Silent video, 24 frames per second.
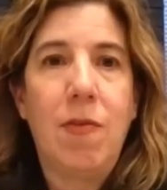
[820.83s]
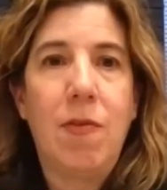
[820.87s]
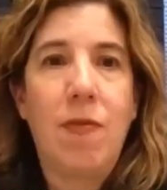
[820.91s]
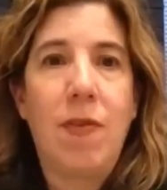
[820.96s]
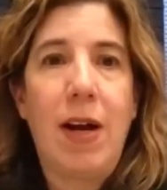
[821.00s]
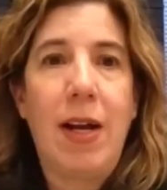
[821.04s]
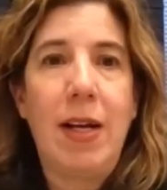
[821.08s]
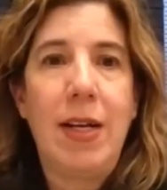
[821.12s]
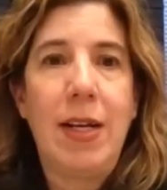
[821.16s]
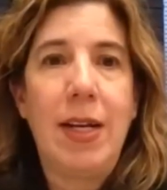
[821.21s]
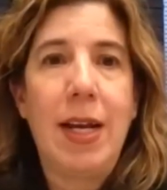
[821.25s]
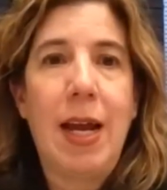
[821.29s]

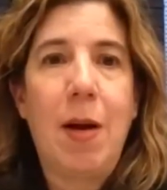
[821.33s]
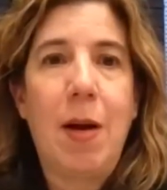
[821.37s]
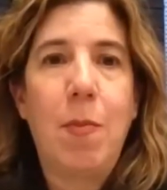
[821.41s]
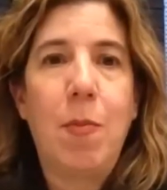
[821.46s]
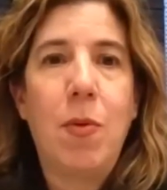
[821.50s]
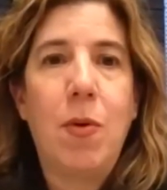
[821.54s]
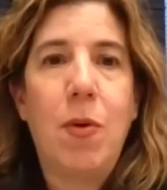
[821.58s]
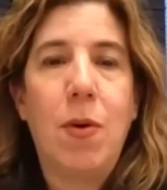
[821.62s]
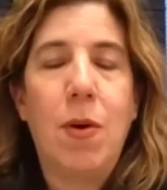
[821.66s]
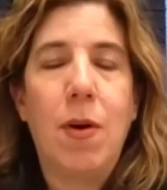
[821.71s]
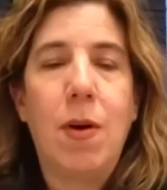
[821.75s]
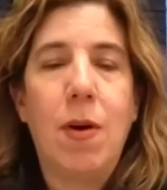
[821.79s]
finding out
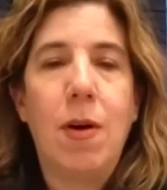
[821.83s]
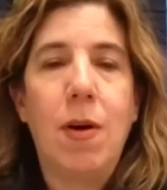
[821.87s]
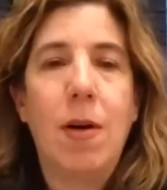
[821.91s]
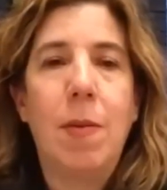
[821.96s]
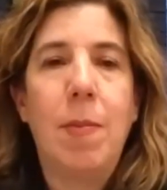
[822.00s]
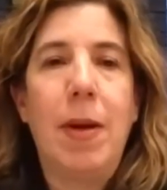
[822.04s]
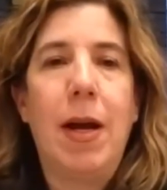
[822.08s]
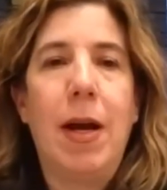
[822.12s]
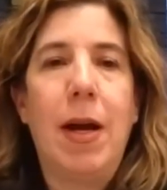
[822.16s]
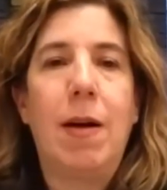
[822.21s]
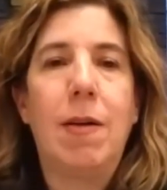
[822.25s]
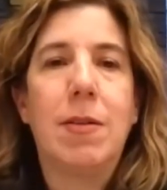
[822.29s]
more
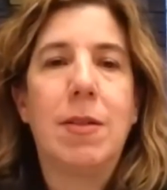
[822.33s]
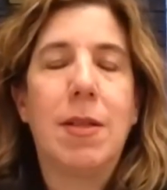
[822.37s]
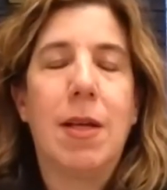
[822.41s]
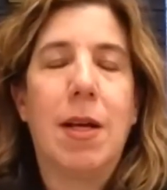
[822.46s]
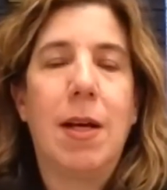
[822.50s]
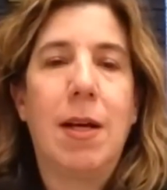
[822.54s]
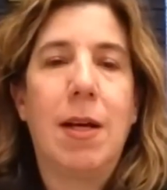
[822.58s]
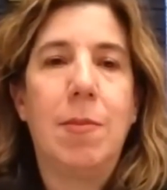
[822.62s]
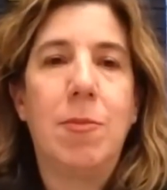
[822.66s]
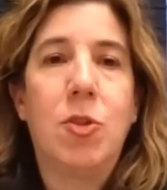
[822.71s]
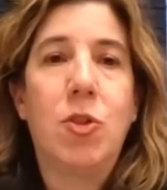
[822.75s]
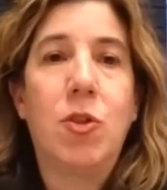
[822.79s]
about
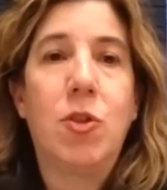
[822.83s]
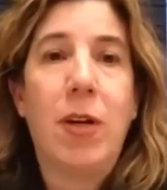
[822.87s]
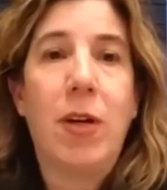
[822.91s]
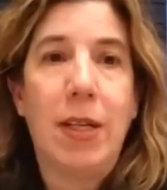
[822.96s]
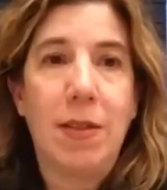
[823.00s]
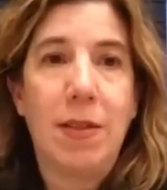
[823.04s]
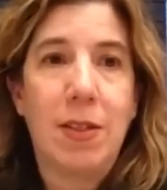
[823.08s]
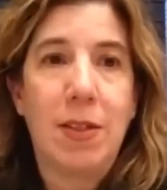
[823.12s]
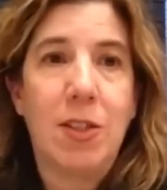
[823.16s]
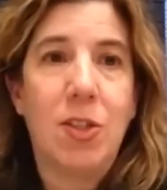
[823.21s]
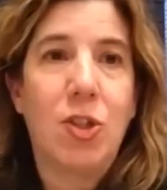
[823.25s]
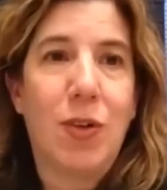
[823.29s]

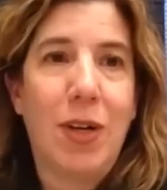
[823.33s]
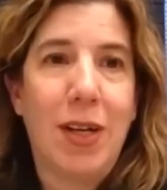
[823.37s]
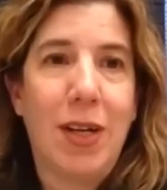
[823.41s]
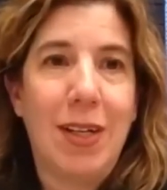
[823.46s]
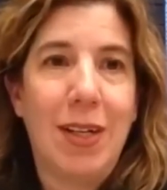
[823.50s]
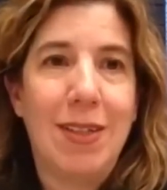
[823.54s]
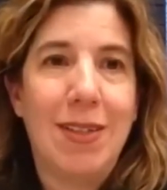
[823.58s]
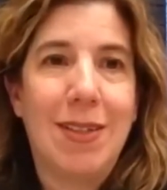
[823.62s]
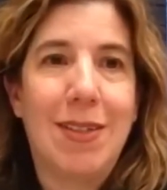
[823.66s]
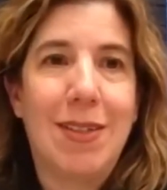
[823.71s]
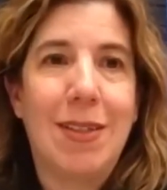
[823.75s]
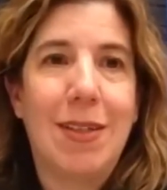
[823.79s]
transit
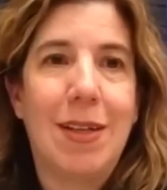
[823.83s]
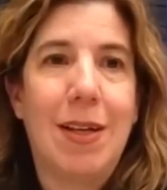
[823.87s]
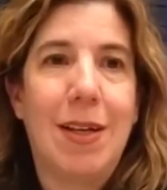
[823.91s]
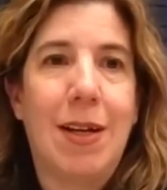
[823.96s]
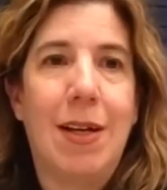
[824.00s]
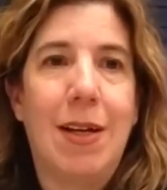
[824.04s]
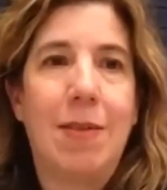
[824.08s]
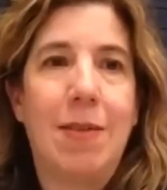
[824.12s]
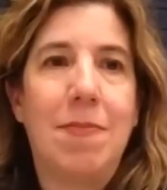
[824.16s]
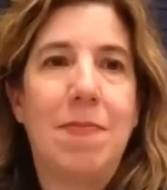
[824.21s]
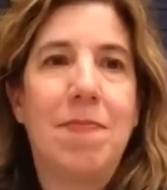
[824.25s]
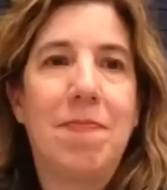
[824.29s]
trades
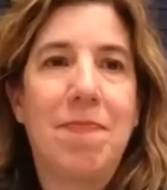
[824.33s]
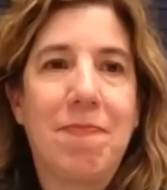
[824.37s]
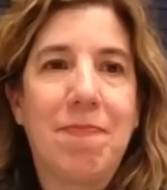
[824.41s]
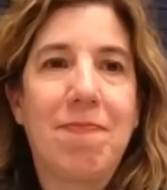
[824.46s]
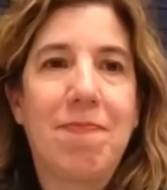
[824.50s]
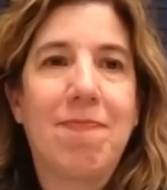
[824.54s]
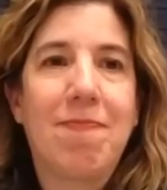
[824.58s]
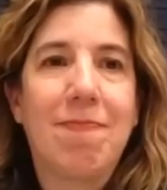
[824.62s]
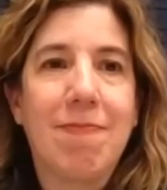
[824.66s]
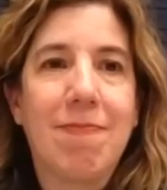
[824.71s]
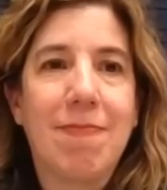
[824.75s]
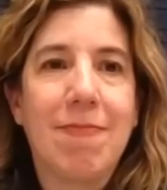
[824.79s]

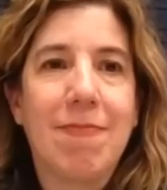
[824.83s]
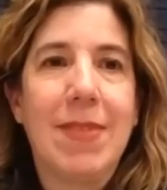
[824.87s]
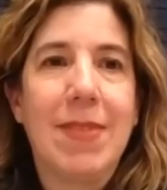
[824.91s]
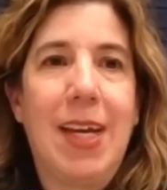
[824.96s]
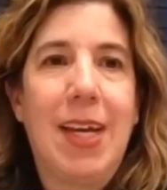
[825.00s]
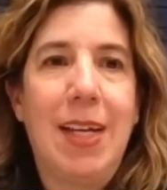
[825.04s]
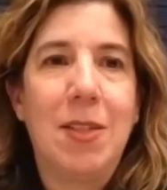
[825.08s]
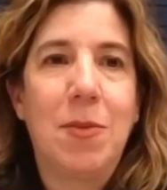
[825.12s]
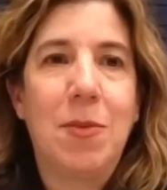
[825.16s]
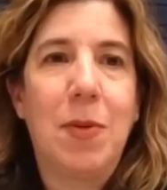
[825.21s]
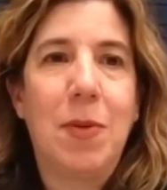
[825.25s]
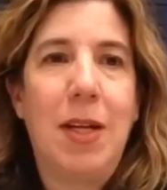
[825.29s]

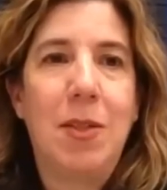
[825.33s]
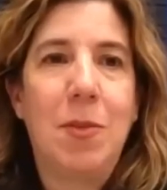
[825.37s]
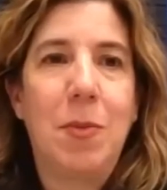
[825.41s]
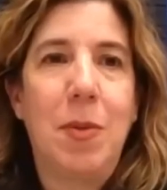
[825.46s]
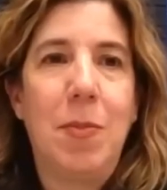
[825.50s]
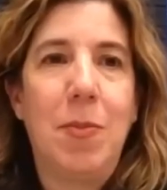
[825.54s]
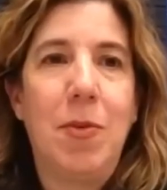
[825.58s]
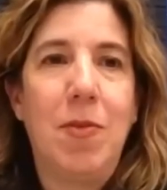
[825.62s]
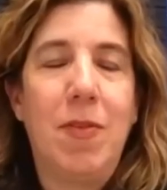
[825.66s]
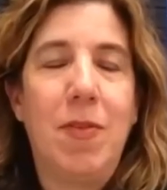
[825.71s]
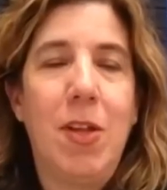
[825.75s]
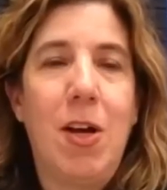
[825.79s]
as we
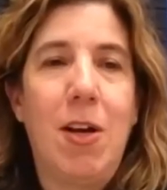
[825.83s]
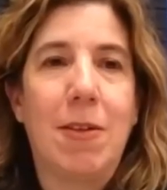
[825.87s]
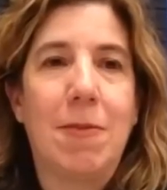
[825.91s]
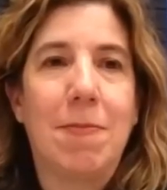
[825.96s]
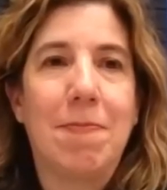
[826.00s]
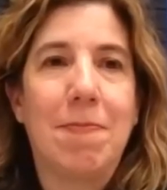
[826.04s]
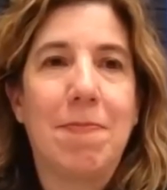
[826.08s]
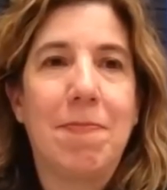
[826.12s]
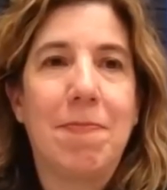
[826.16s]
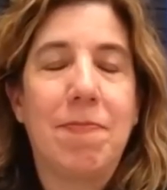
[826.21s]
move on.